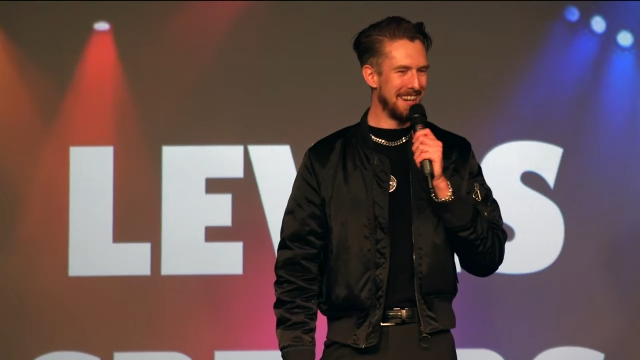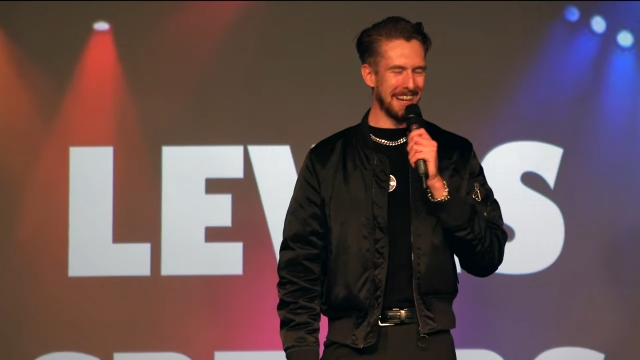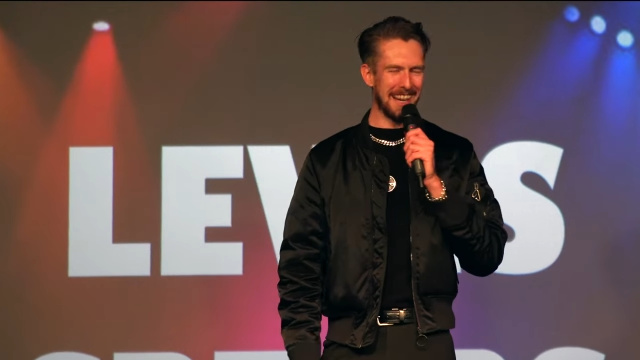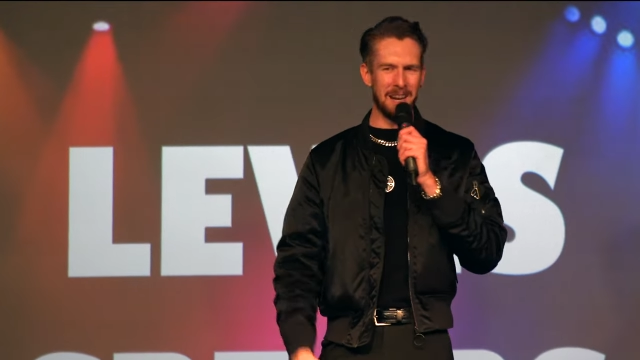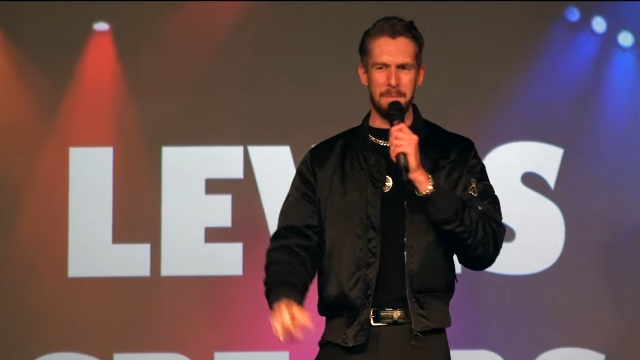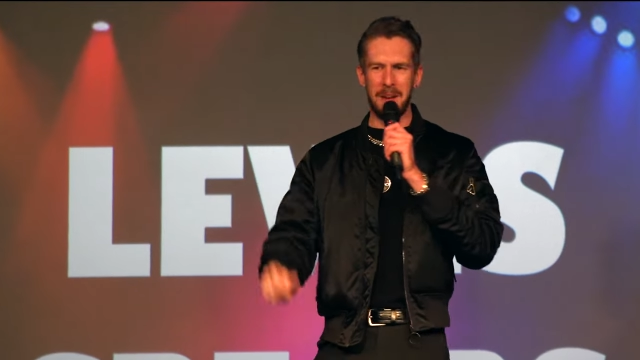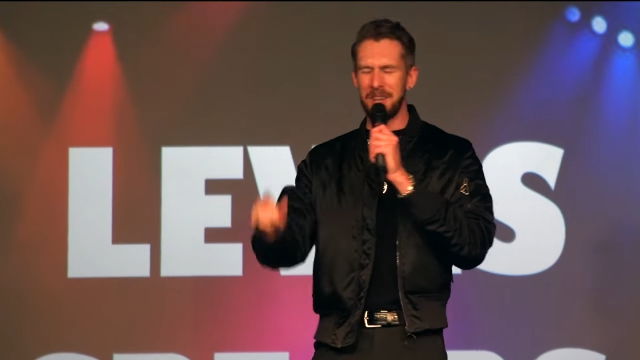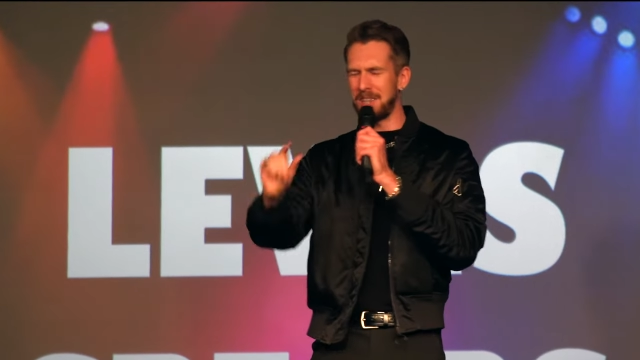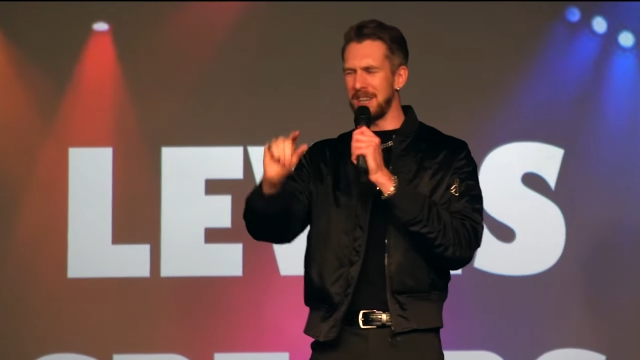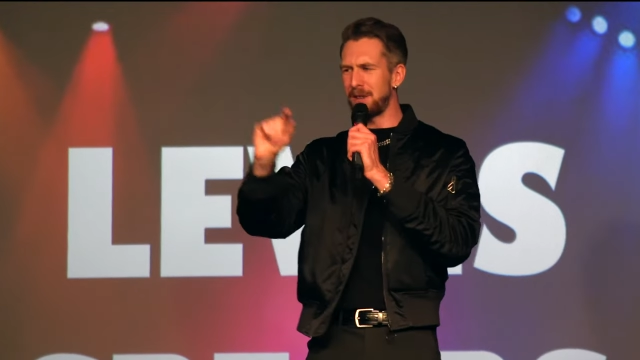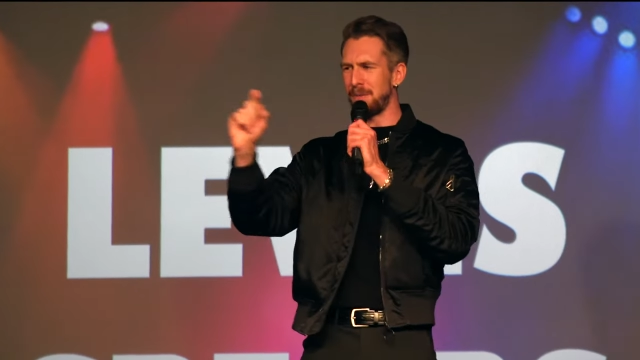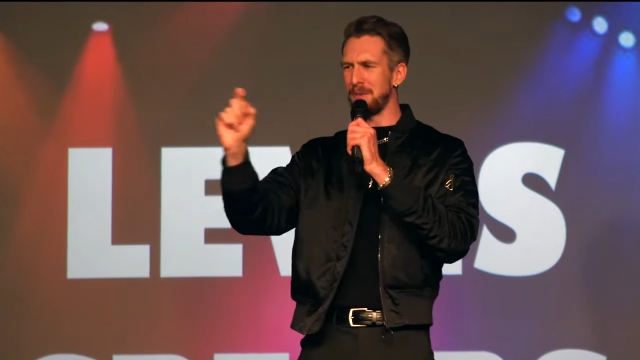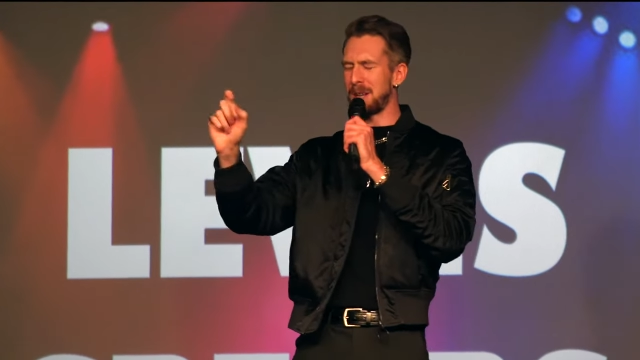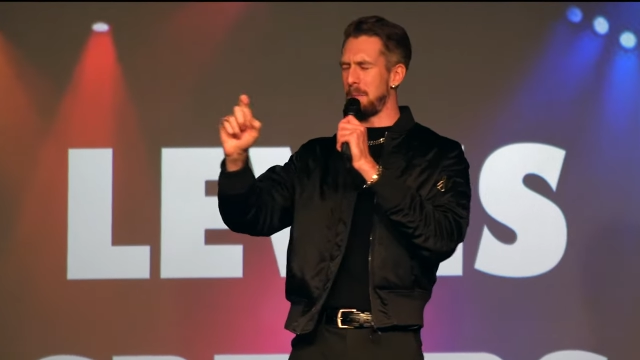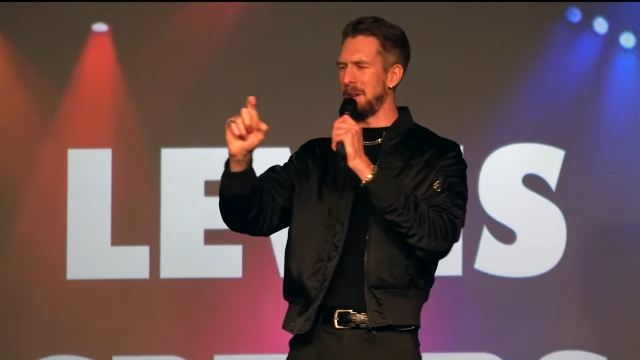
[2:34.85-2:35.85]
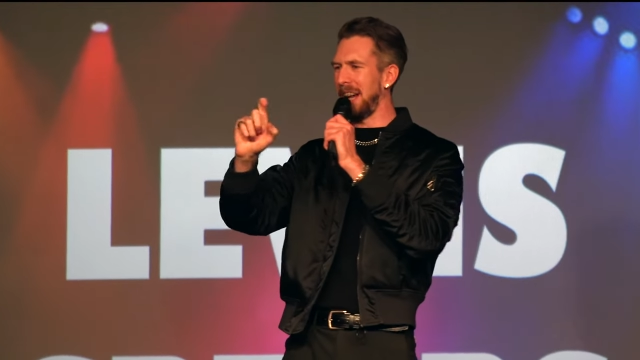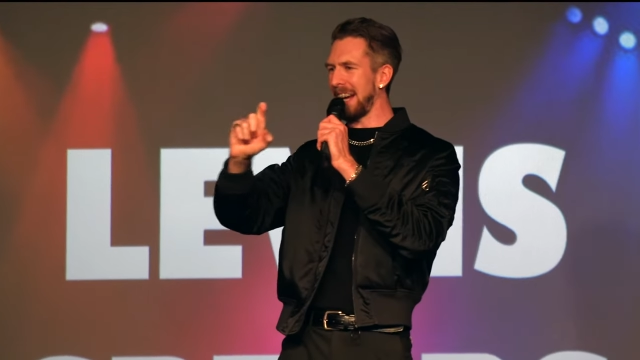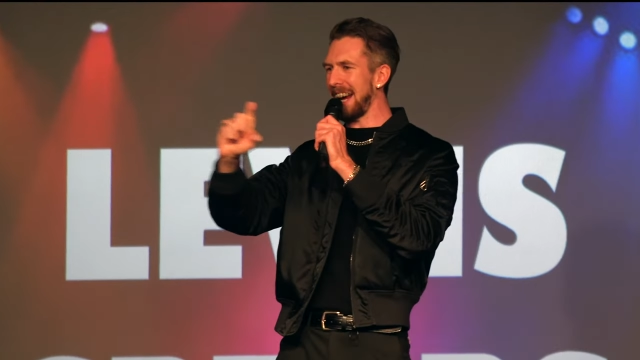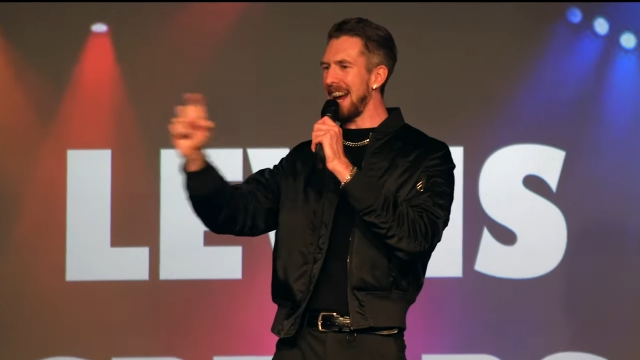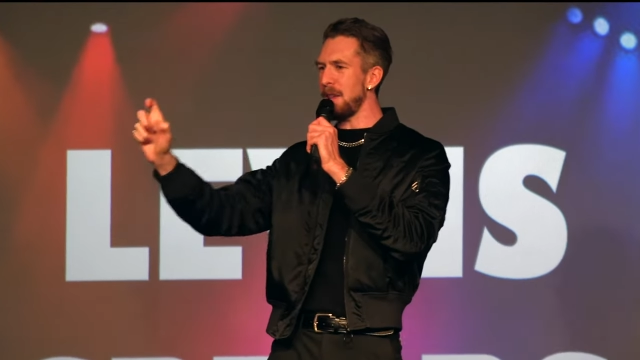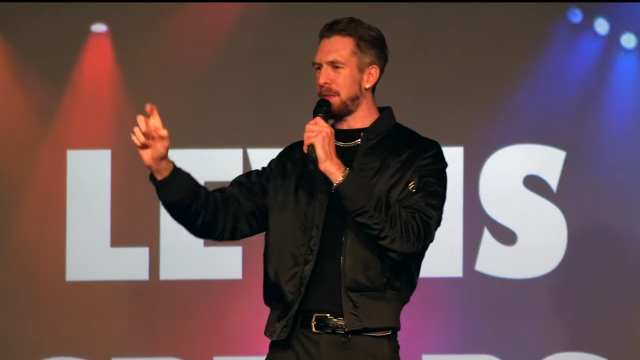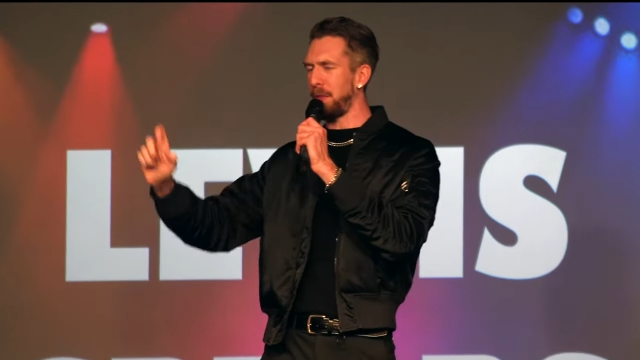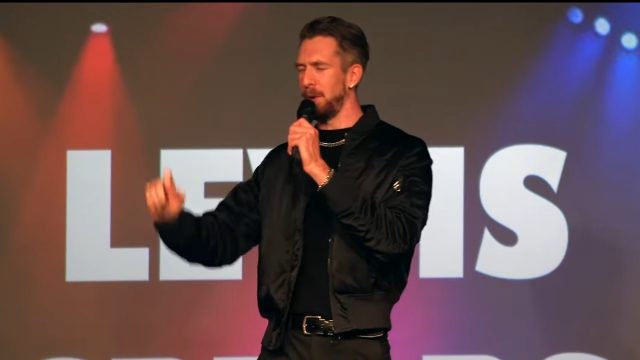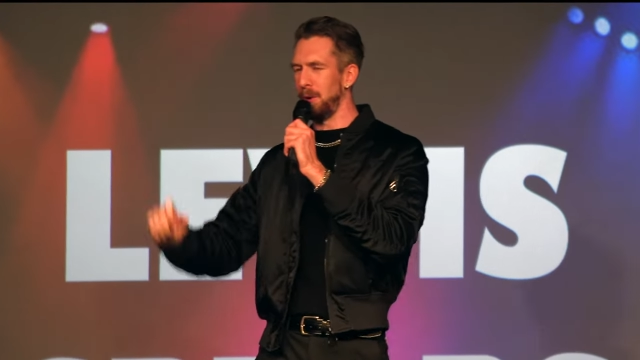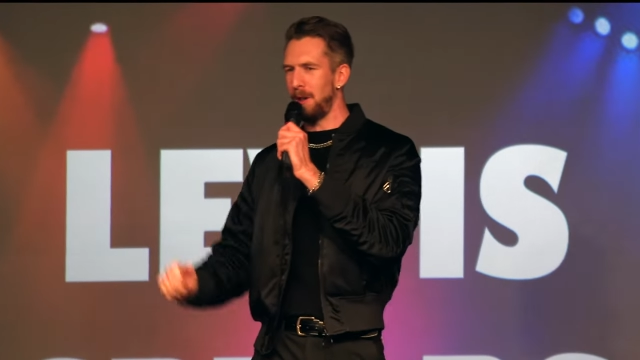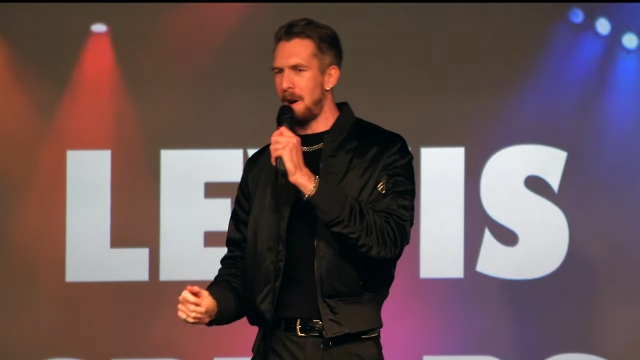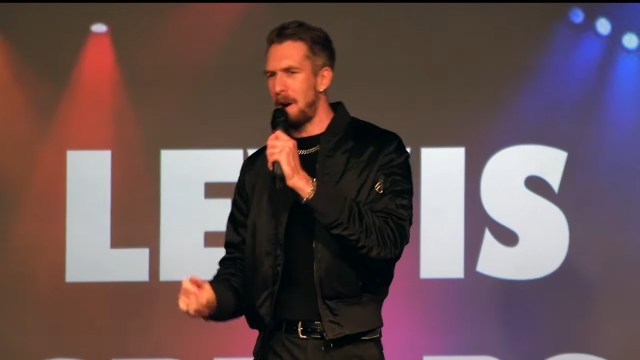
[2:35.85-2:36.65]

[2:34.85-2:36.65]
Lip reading: Get a message from someone like Ethel.